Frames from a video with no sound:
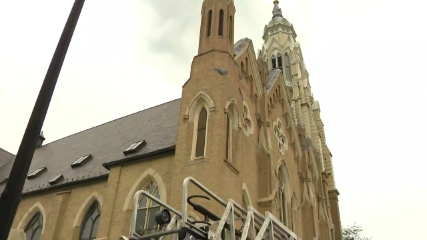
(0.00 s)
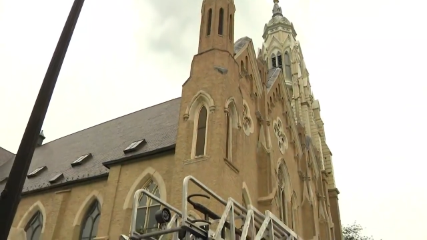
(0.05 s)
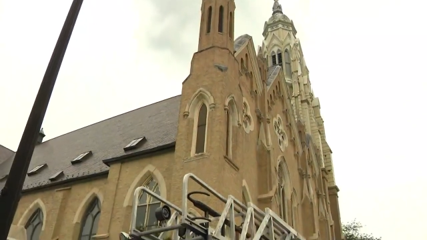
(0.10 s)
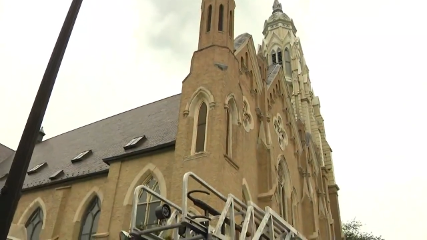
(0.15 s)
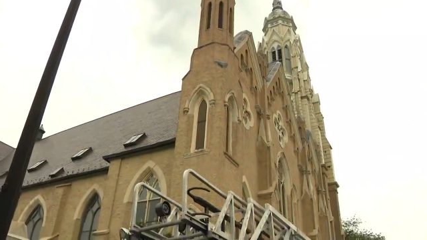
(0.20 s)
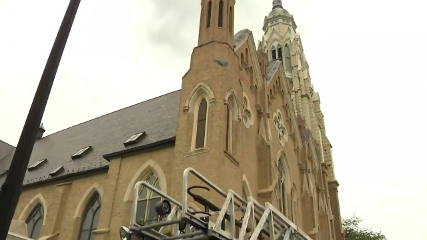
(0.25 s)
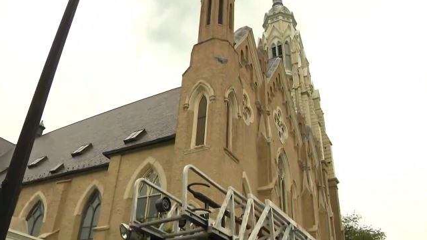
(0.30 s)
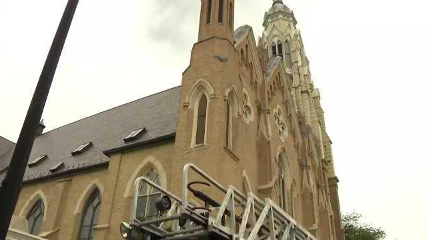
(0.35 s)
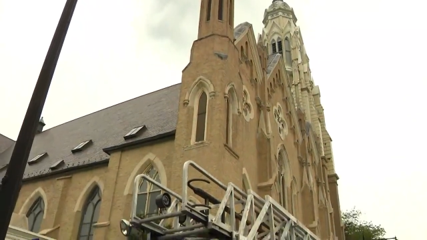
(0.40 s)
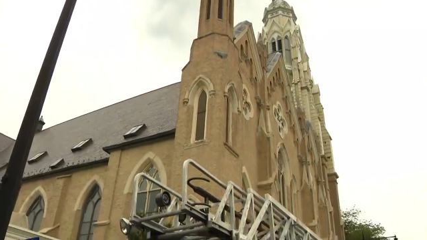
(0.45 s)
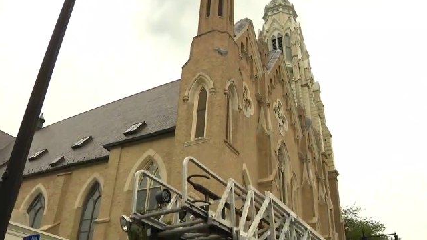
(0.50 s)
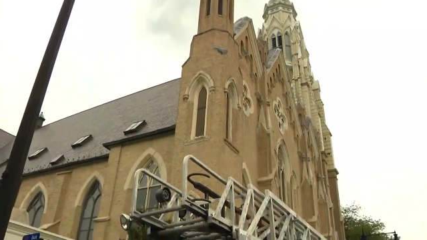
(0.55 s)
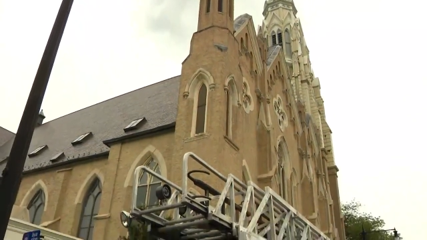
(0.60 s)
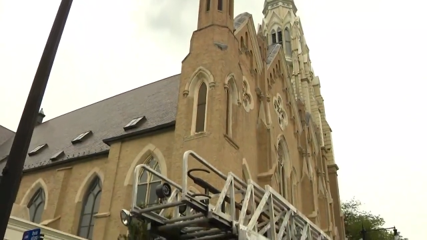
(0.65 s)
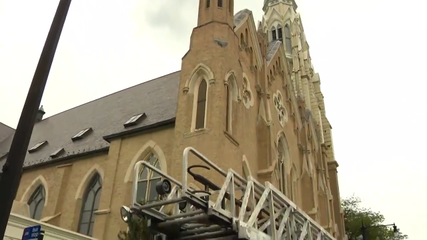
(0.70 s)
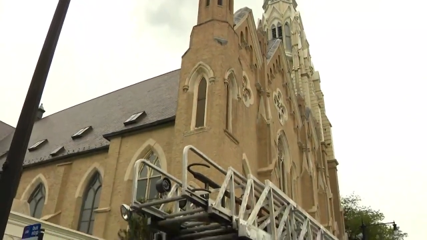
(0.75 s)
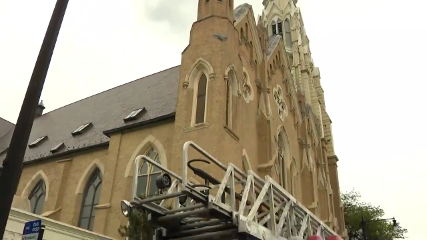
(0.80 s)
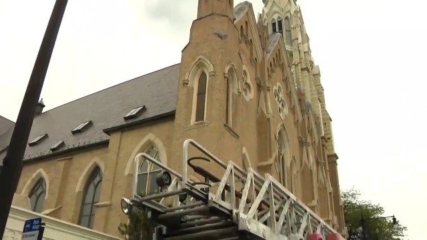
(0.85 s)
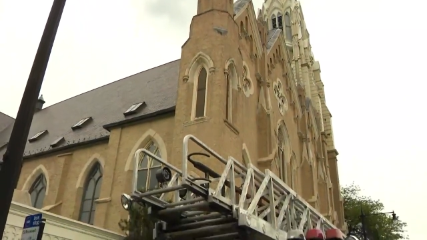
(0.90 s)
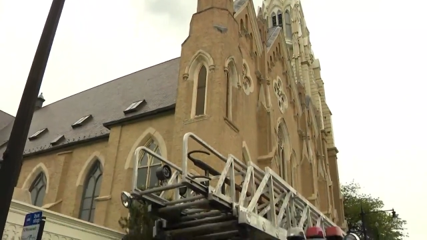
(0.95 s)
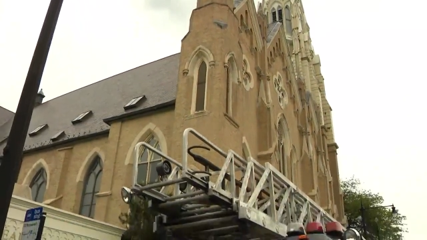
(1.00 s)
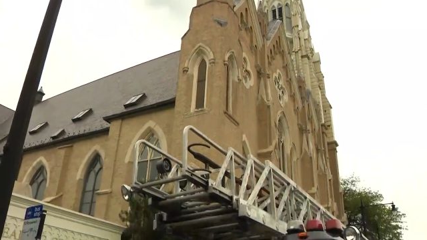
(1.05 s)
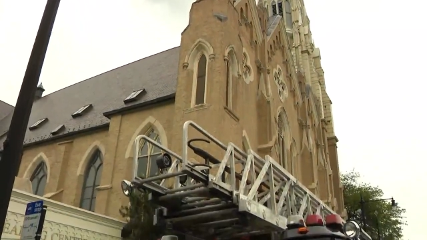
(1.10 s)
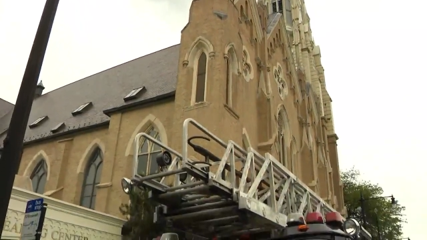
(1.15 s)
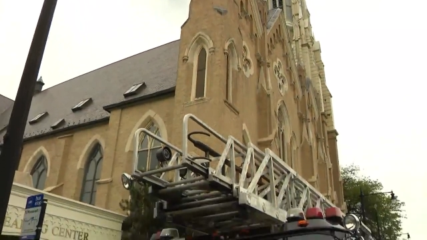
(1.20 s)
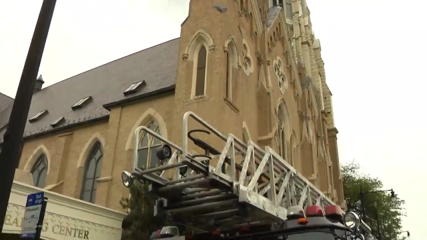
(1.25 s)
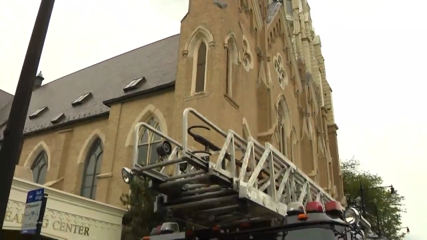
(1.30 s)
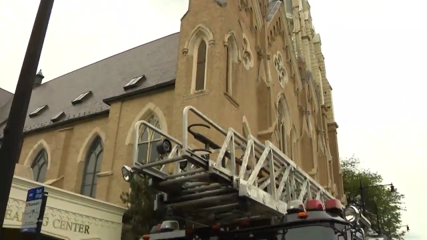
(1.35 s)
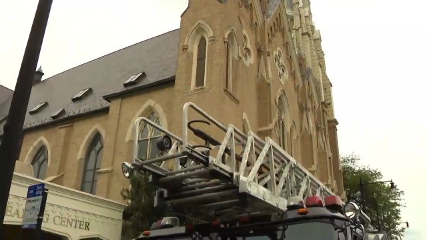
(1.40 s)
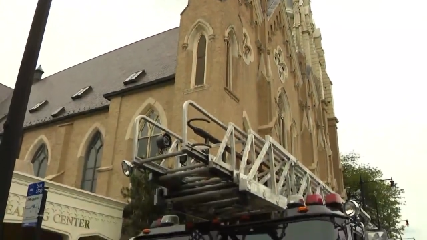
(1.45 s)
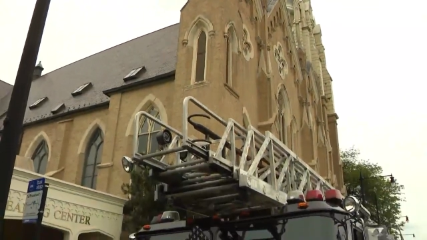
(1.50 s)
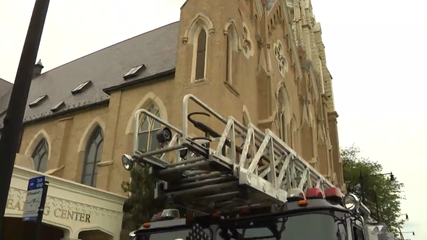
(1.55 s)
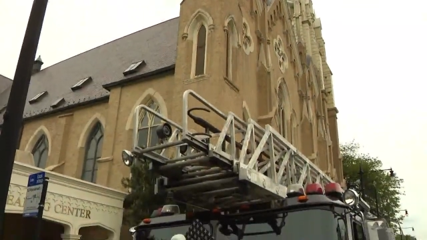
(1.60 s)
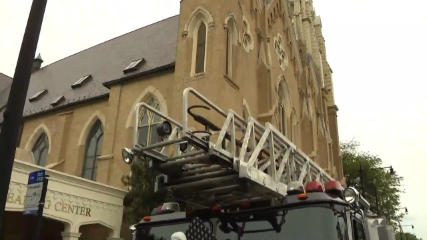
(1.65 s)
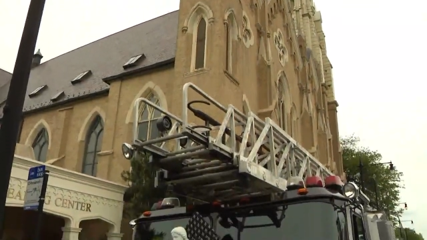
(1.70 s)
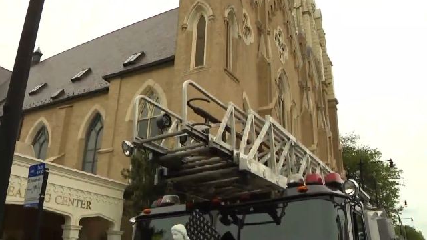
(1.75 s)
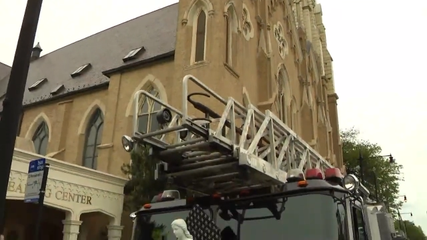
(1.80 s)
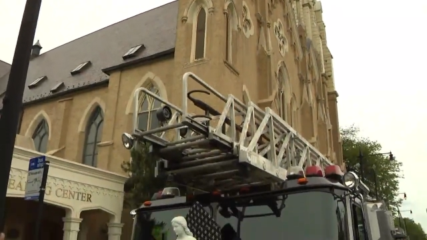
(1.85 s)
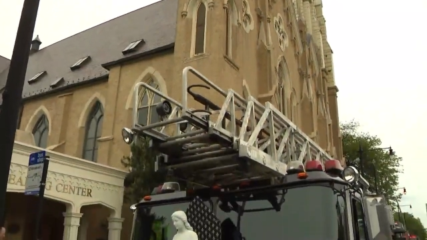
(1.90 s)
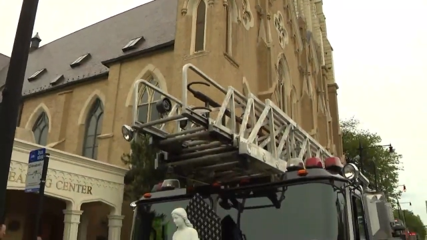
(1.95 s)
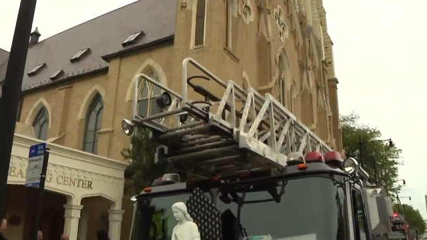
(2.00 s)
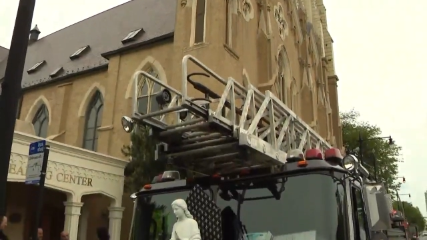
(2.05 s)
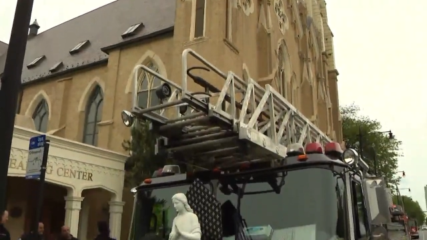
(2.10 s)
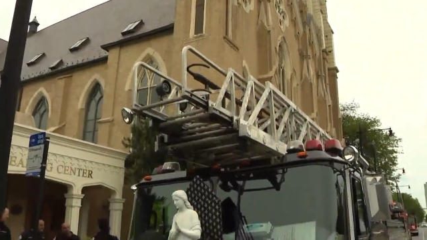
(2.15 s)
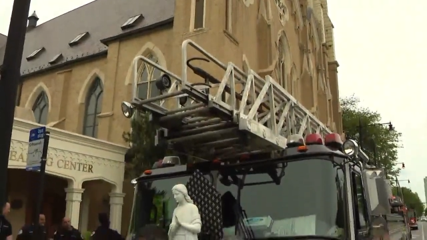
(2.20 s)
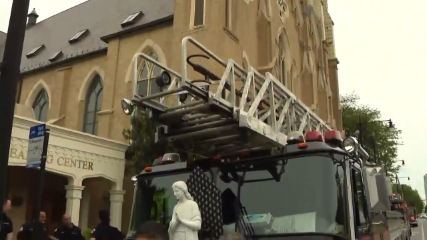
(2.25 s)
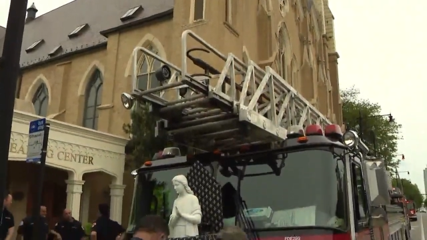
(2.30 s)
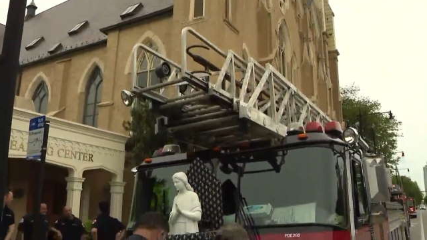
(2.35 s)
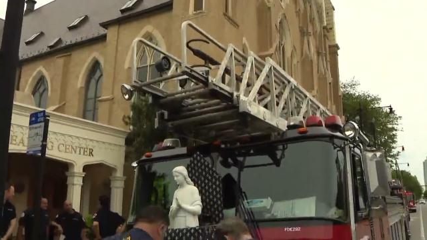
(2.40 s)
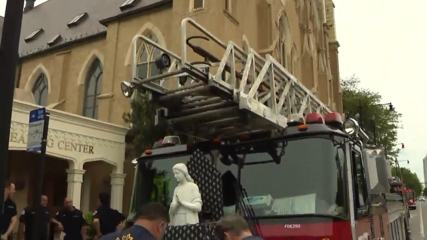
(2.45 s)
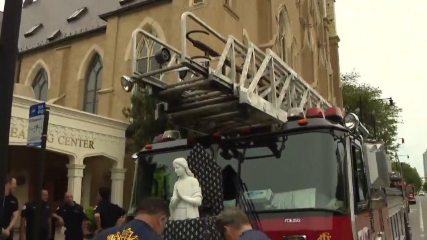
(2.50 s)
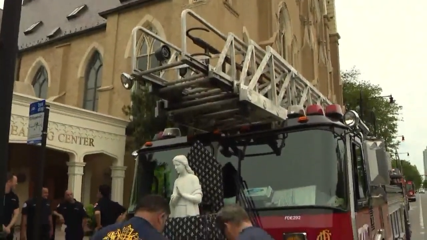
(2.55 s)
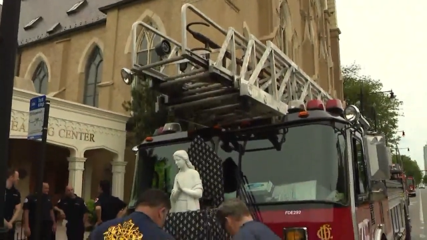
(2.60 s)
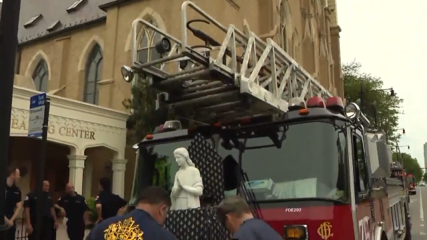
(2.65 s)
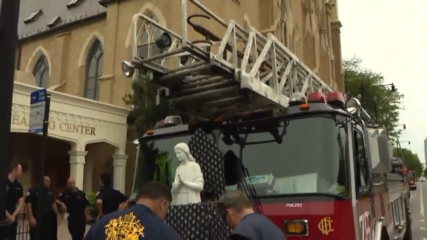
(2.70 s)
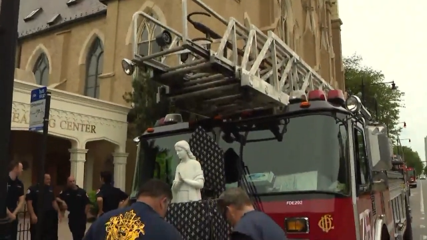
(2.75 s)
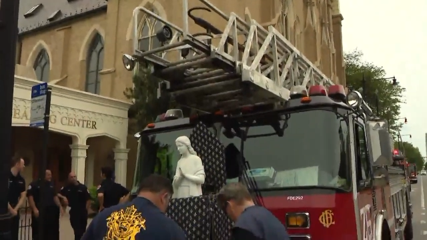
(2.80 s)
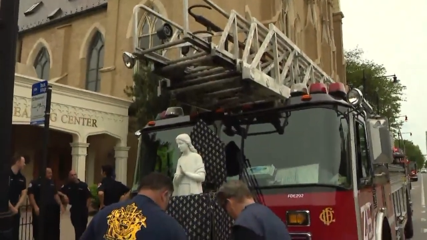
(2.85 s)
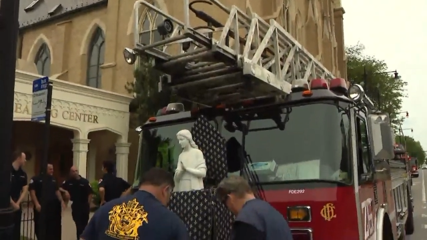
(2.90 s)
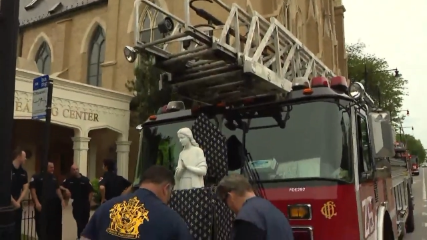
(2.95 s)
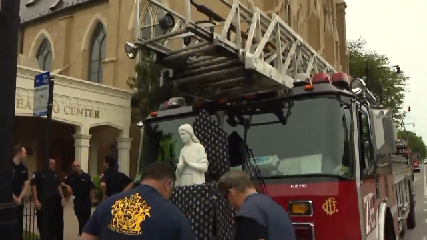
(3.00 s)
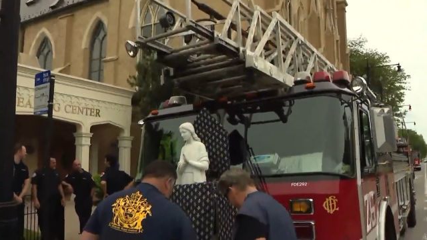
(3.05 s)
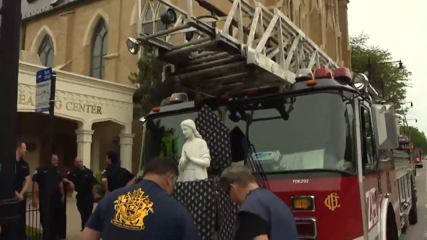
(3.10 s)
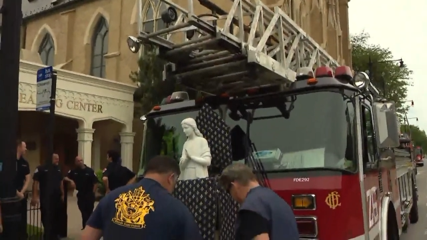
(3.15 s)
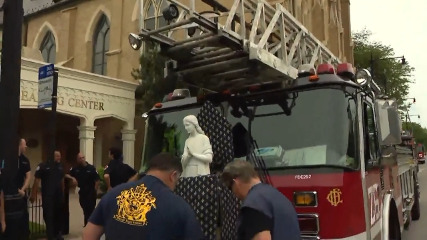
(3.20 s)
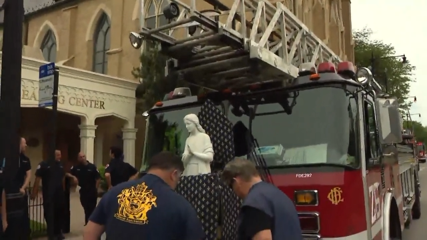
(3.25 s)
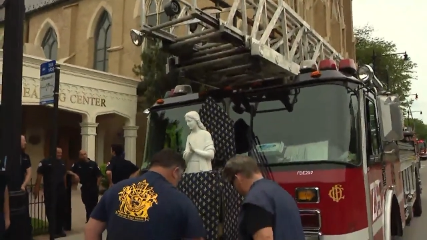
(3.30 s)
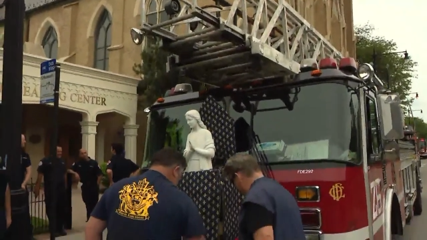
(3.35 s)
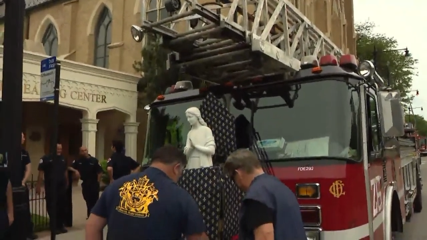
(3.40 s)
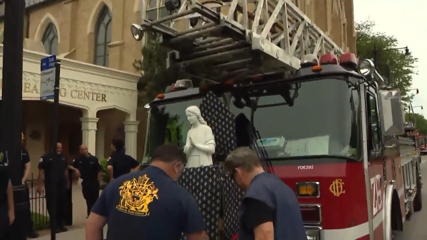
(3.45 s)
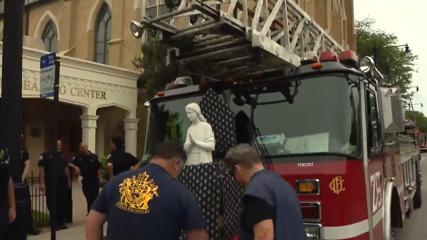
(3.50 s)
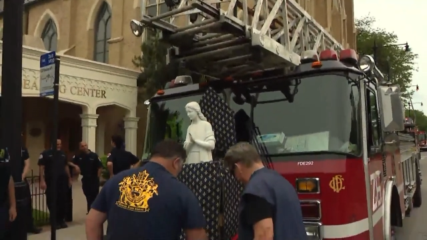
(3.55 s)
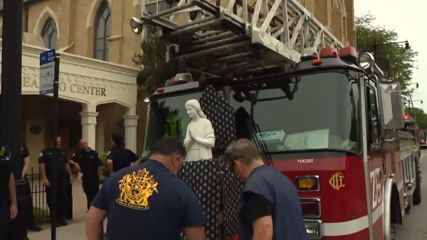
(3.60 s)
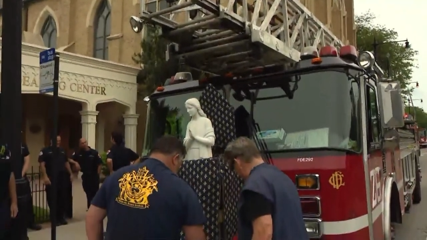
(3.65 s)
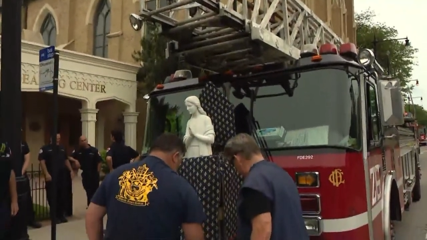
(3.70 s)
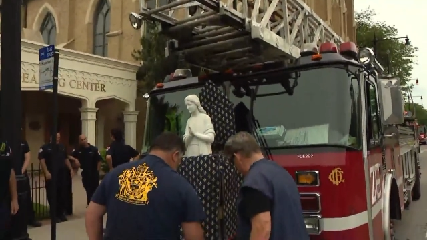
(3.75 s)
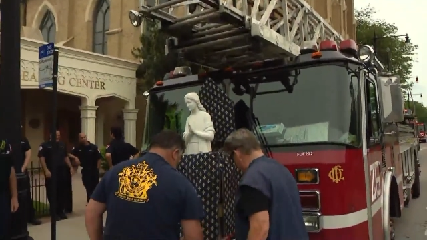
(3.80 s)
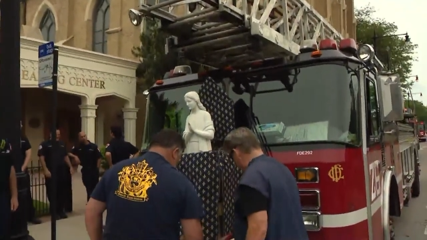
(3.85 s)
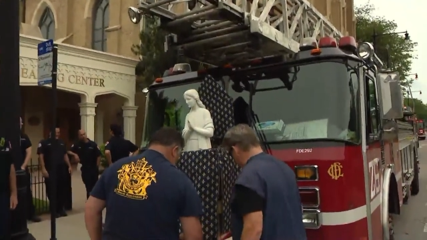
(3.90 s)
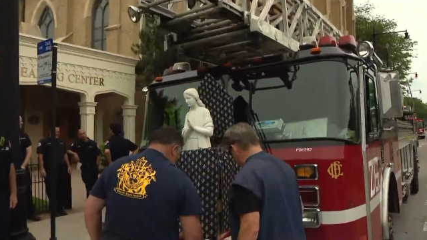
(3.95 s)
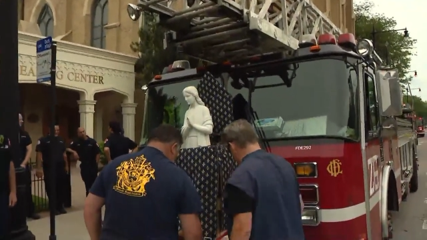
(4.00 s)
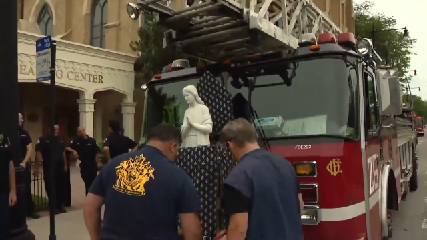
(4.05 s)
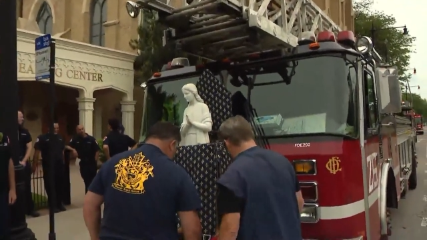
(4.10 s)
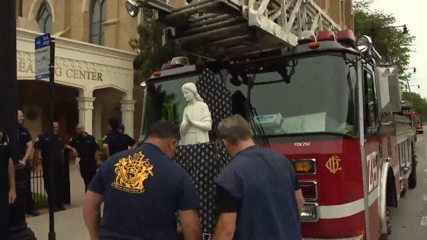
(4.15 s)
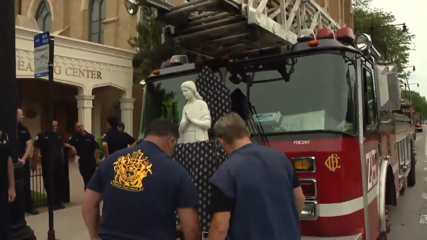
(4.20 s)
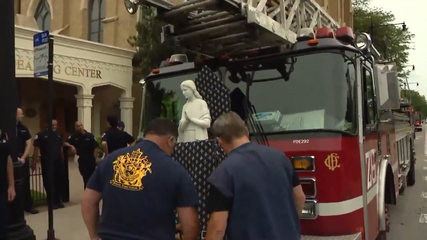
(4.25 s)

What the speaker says: Nobody's mouth can be seen.